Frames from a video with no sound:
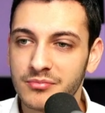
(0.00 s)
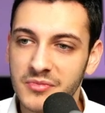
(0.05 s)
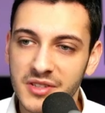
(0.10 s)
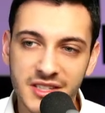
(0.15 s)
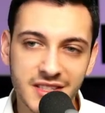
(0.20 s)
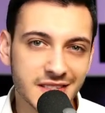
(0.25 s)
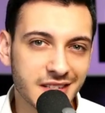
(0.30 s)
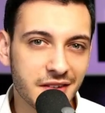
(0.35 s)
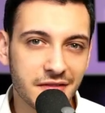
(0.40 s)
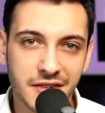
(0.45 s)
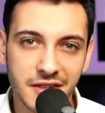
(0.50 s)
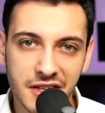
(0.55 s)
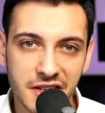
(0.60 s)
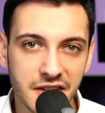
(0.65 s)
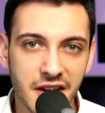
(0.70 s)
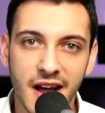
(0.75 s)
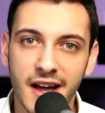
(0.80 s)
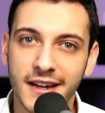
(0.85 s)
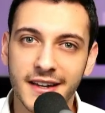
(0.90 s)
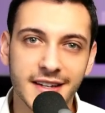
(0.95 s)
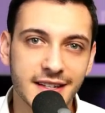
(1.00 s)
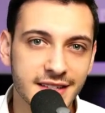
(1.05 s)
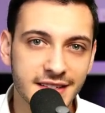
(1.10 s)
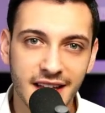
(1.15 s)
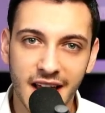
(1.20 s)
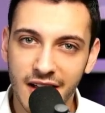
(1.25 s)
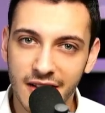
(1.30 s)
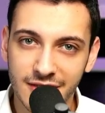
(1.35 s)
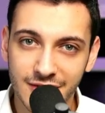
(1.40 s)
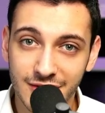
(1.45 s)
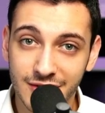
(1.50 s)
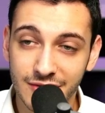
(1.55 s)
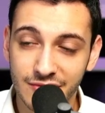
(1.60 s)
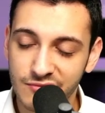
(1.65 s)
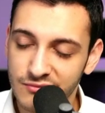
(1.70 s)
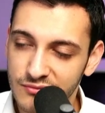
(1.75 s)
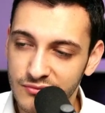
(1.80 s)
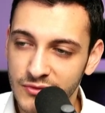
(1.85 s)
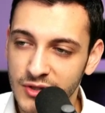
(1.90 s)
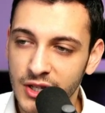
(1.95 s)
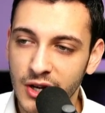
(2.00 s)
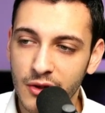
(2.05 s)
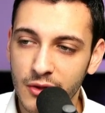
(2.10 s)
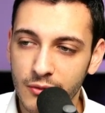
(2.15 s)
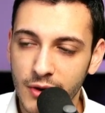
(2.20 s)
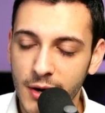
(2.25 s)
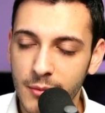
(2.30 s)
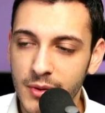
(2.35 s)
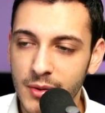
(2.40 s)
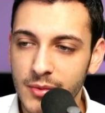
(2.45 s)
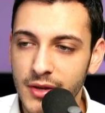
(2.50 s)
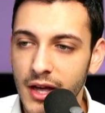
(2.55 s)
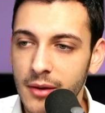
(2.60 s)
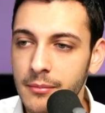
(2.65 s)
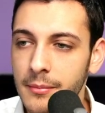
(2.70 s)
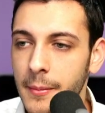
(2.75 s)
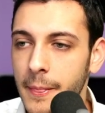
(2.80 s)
it's definitely not going to sound, the right BPM.